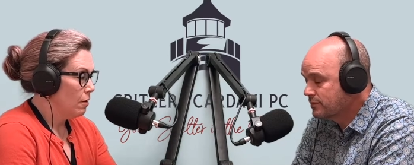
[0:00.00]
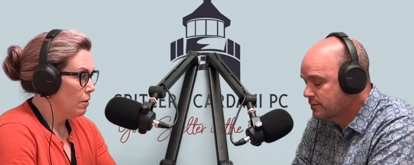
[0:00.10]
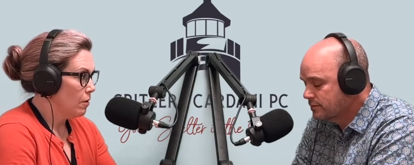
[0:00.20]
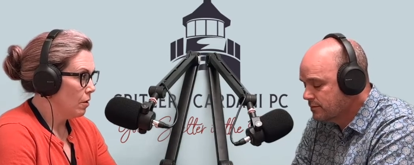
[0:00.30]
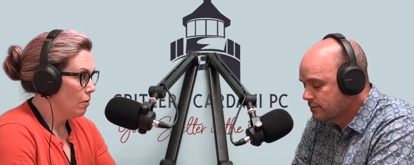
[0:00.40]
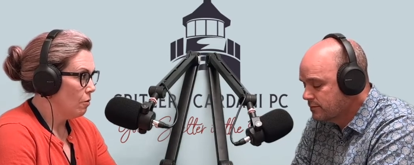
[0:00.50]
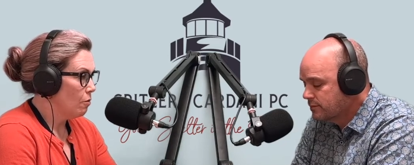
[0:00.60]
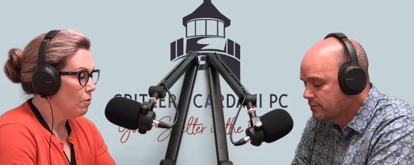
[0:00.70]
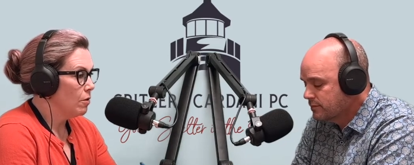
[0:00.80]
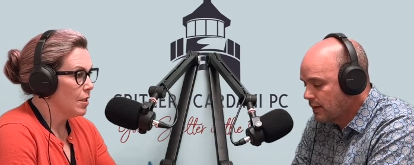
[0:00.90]
Speaker 1: So
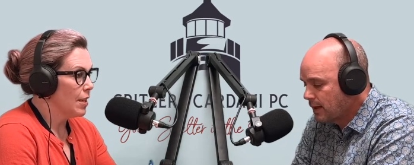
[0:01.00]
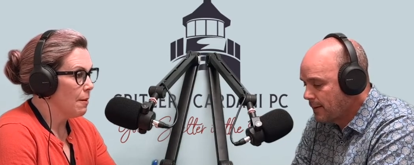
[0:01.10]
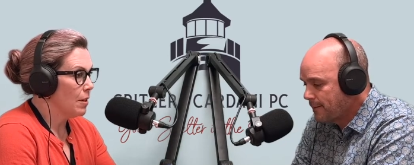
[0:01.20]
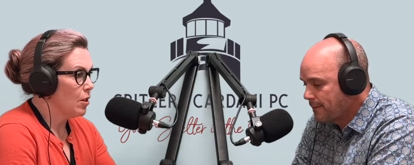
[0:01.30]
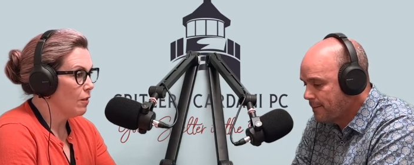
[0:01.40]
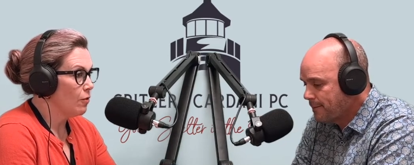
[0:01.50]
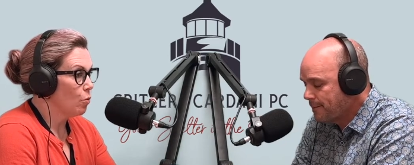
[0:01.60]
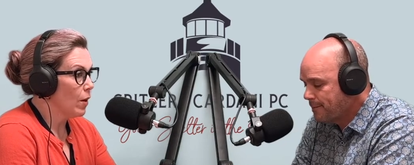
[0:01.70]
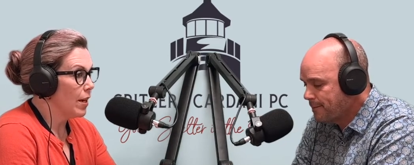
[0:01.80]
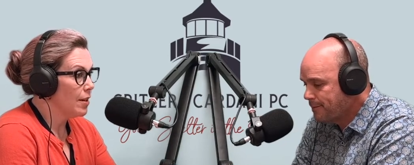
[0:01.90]
does that mean you have to
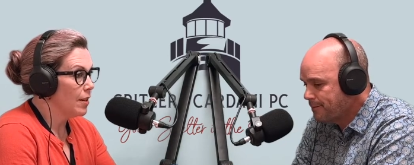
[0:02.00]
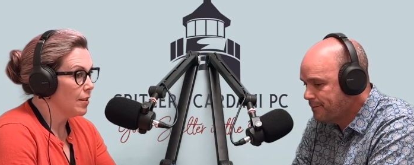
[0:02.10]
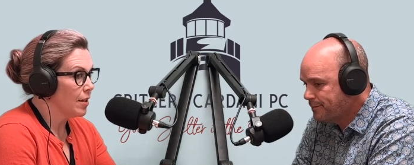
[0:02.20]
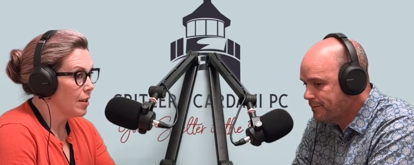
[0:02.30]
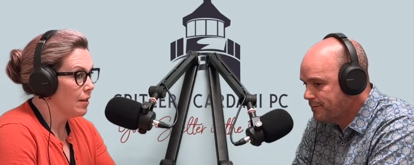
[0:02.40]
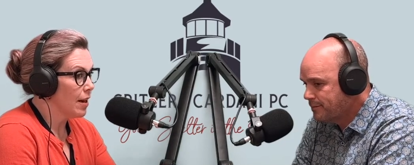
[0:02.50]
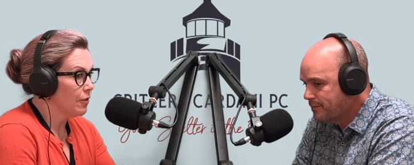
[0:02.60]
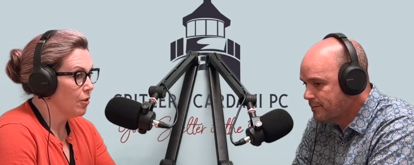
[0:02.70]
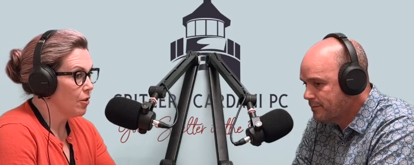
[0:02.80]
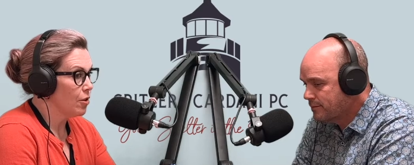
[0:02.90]
wait a year
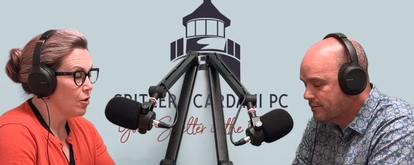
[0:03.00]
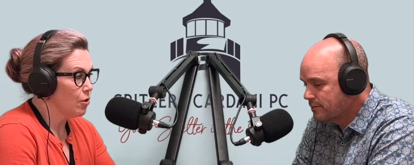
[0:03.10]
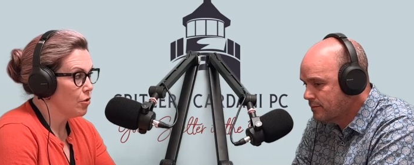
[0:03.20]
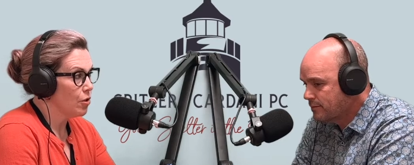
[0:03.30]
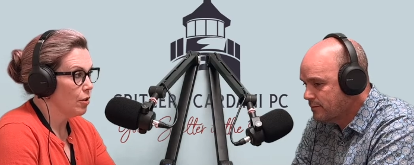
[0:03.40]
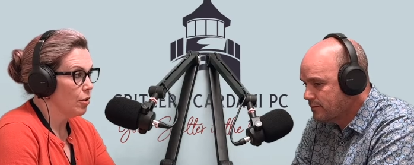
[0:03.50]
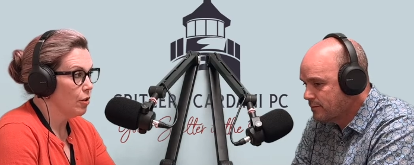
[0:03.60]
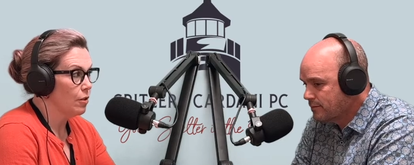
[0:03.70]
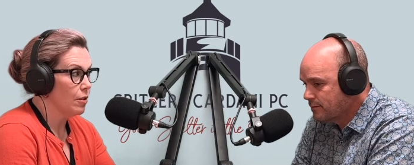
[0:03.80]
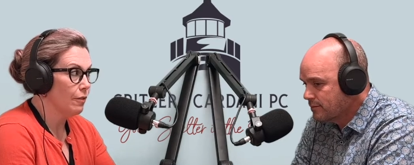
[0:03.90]
after the desertion
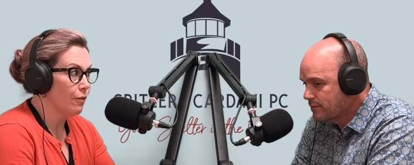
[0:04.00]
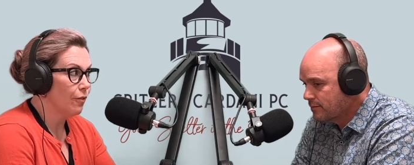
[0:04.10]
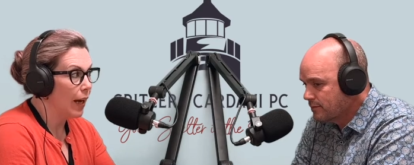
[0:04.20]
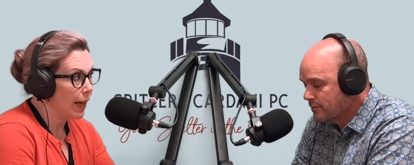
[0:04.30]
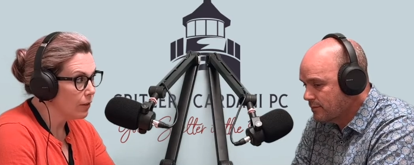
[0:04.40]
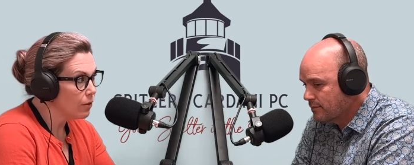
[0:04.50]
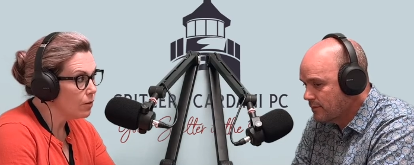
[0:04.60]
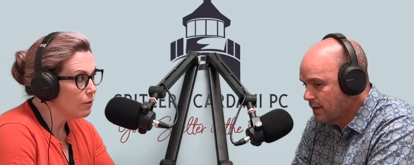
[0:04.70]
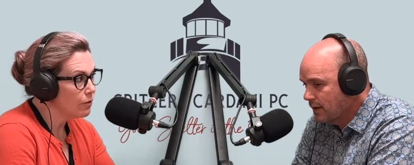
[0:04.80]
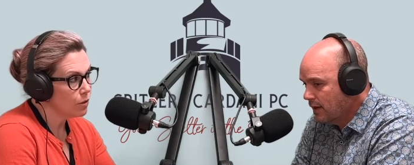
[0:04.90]
occurred to file
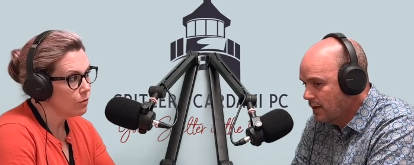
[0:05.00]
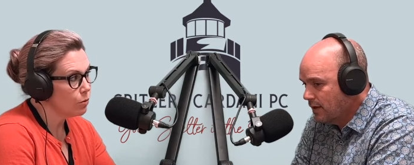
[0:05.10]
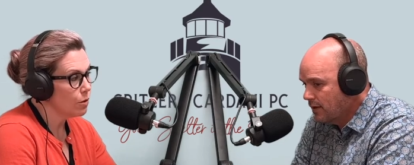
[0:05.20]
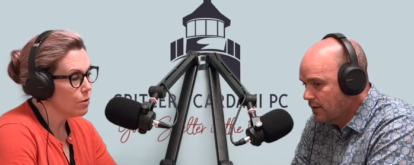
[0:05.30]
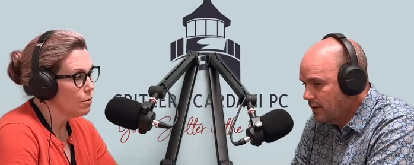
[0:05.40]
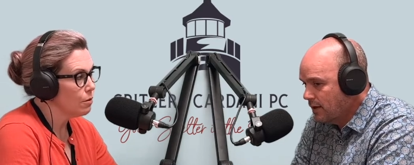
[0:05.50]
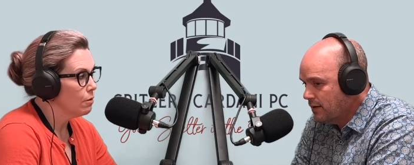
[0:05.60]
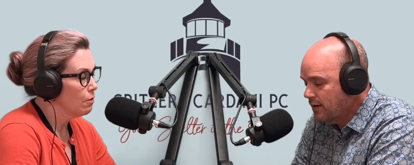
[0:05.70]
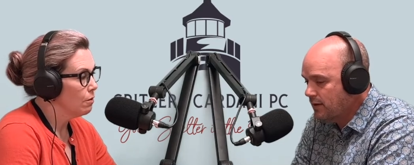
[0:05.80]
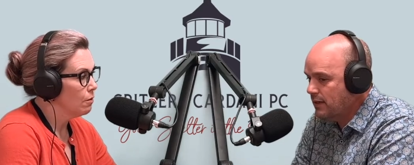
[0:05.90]
for divorce?
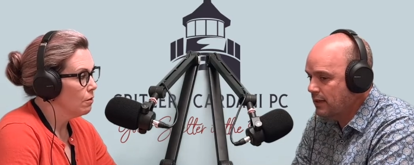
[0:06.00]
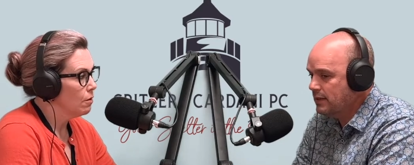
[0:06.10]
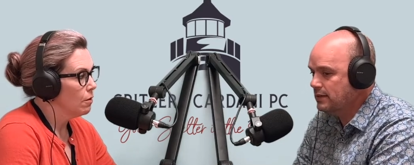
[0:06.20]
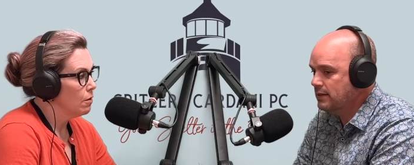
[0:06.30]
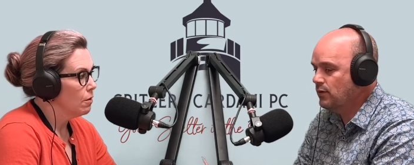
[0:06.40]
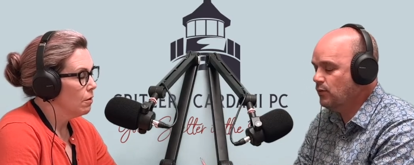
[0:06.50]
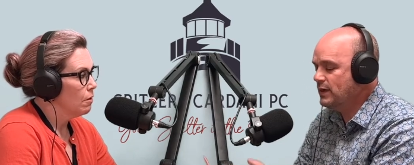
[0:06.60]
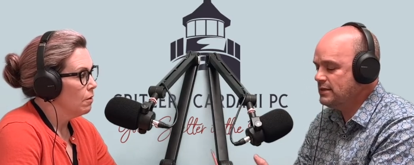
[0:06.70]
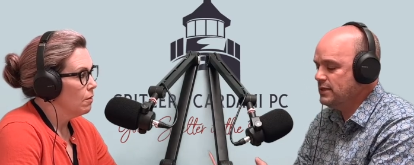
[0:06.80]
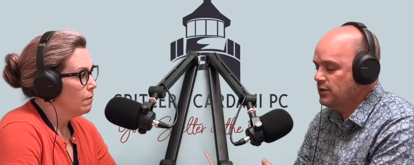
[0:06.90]
Speaker 2: No. And the, the
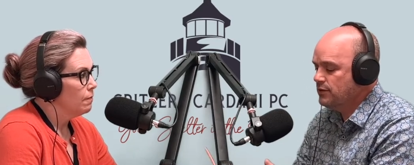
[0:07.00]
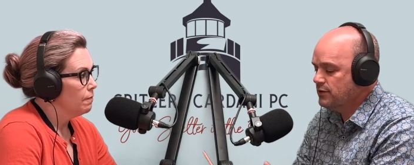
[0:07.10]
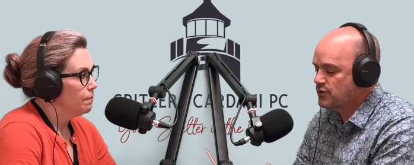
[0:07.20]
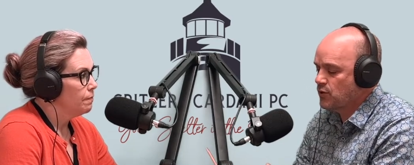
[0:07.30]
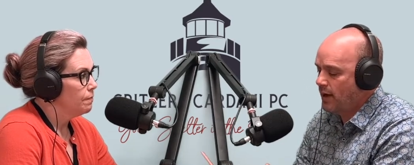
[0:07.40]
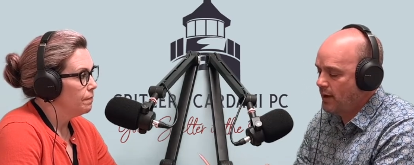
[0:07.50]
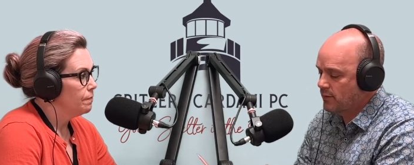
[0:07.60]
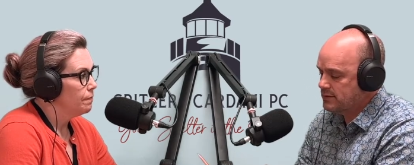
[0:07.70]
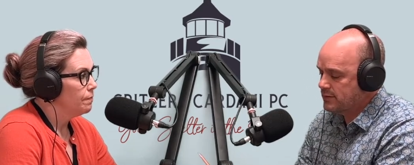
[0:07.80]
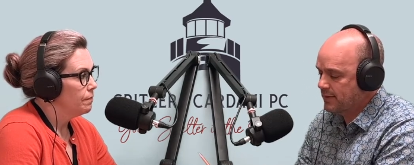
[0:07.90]
reason you use
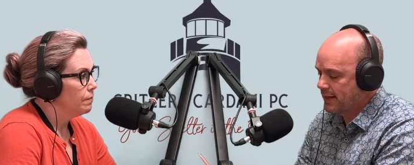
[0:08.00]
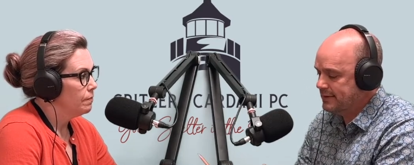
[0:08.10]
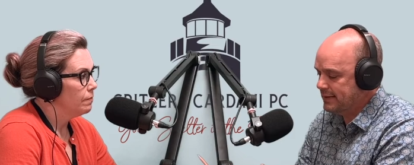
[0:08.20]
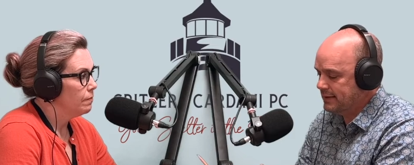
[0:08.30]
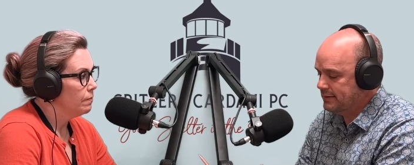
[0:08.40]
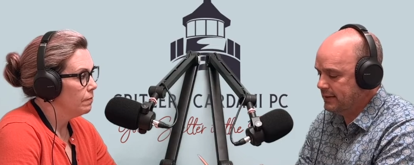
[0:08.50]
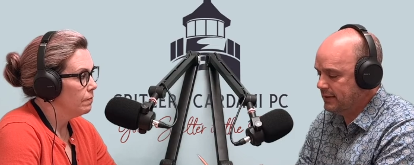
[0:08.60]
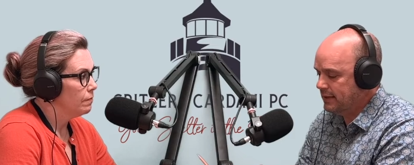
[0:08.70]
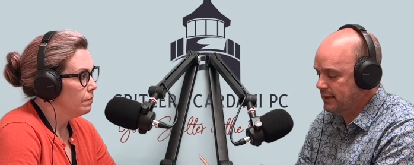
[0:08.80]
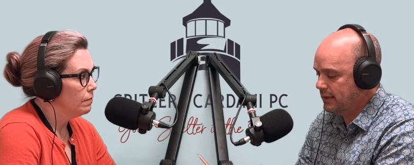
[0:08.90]
grounds,
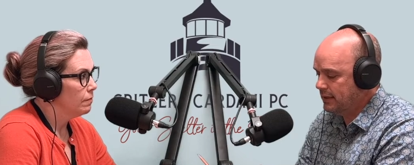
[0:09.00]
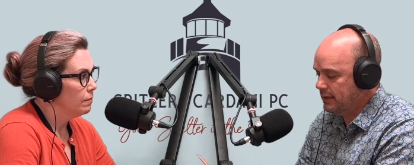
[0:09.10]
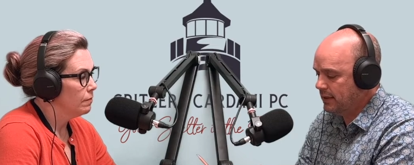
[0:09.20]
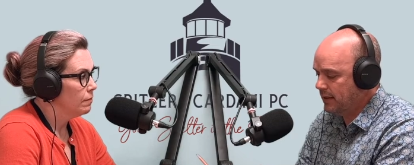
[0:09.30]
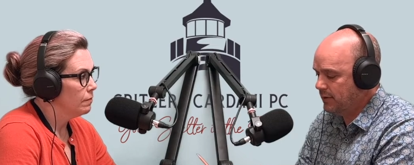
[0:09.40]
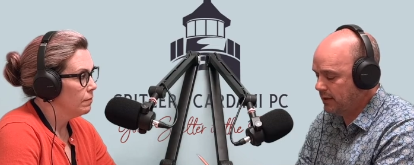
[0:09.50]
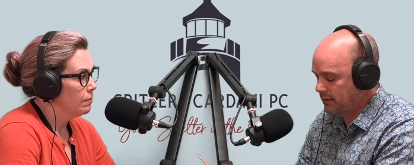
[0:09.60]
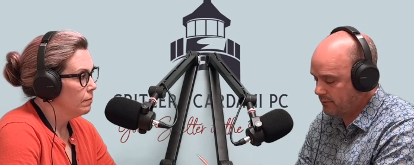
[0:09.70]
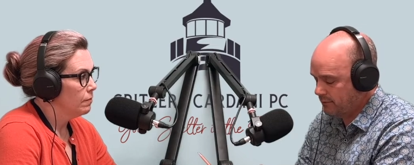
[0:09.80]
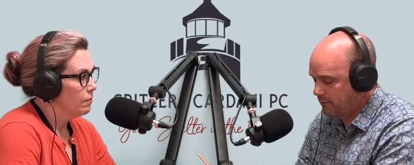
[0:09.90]
basically, I mean,
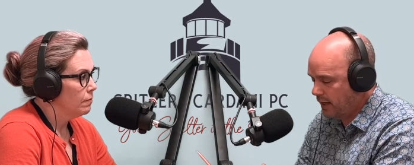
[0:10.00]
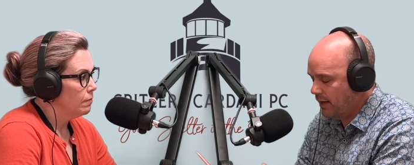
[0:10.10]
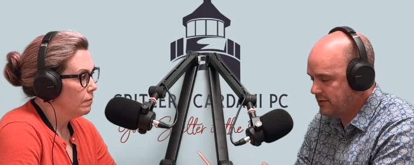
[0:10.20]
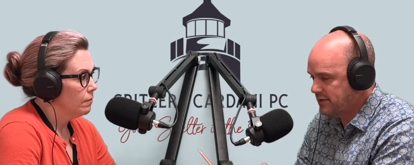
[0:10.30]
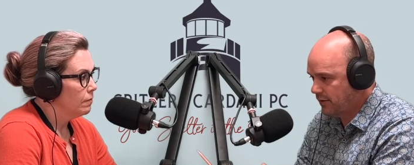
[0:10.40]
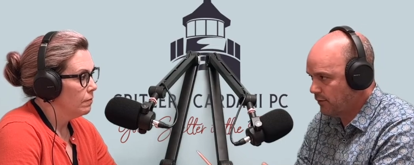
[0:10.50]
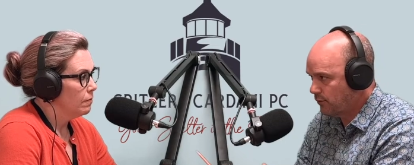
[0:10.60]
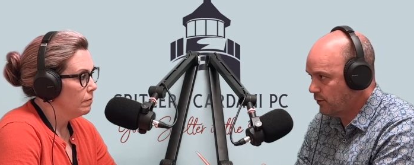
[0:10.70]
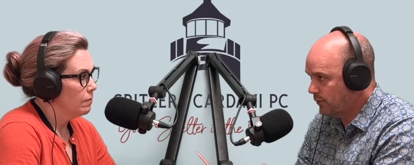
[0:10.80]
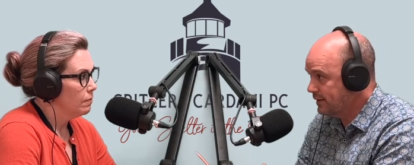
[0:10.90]
obviously there are
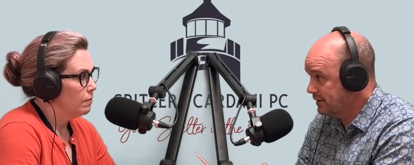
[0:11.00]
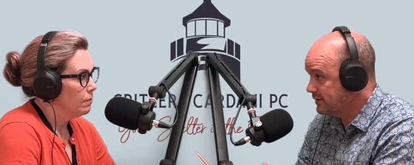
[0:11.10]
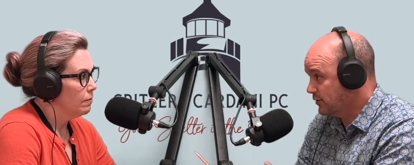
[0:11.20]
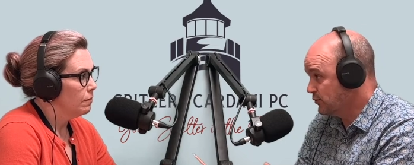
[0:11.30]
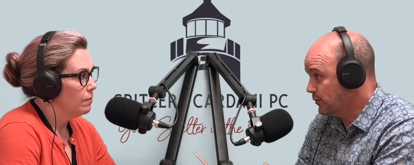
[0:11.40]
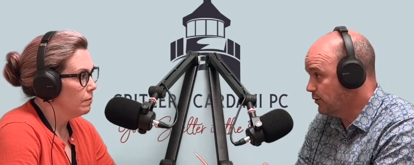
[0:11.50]
real reasons, there's real